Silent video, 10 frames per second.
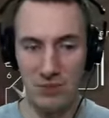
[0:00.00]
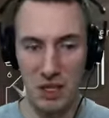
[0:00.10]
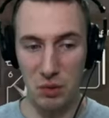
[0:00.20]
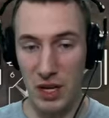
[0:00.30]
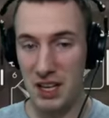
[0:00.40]

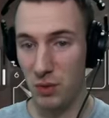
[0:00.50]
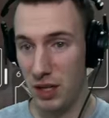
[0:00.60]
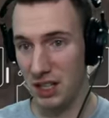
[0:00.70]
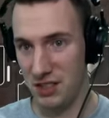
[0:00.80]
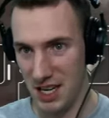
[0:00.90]
we
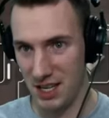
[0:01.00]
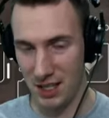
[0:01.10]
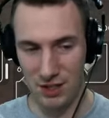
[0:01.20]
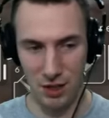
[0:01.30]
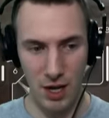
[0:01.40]
will take
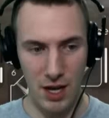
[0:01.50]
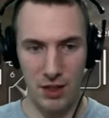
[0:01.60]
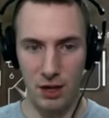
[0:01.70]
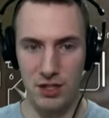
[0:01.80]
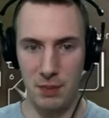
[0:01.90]
it. So
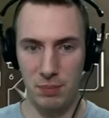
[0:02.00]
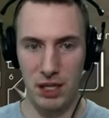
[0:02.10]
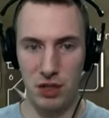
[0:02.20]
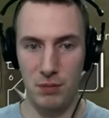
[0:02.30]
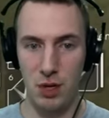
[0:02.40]
there's that
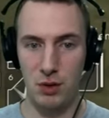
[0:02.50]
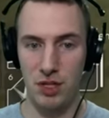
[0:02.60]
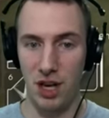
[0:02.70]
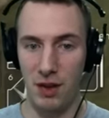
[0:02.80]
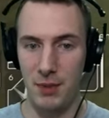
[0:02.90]
Blink Charm. You
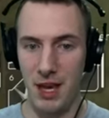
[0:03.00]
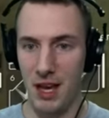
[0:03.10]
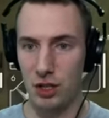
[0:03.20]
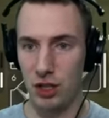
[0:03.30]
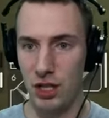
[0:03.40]
saw me
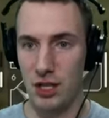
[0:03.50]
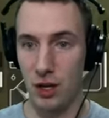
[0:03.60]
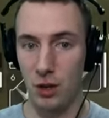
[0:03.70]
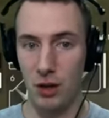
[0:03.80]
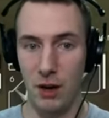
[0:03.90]
actually
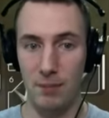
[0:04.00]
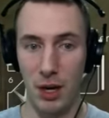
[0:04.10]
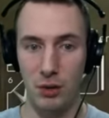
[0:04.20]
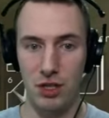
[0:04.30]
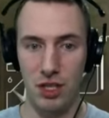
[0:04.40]
go
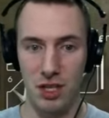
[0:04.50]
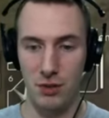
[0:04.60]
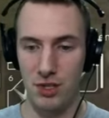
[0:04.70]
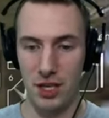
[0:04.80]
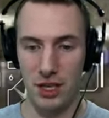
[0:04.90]
about to
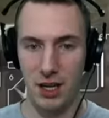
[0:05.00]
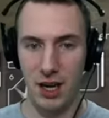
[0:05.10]
use it.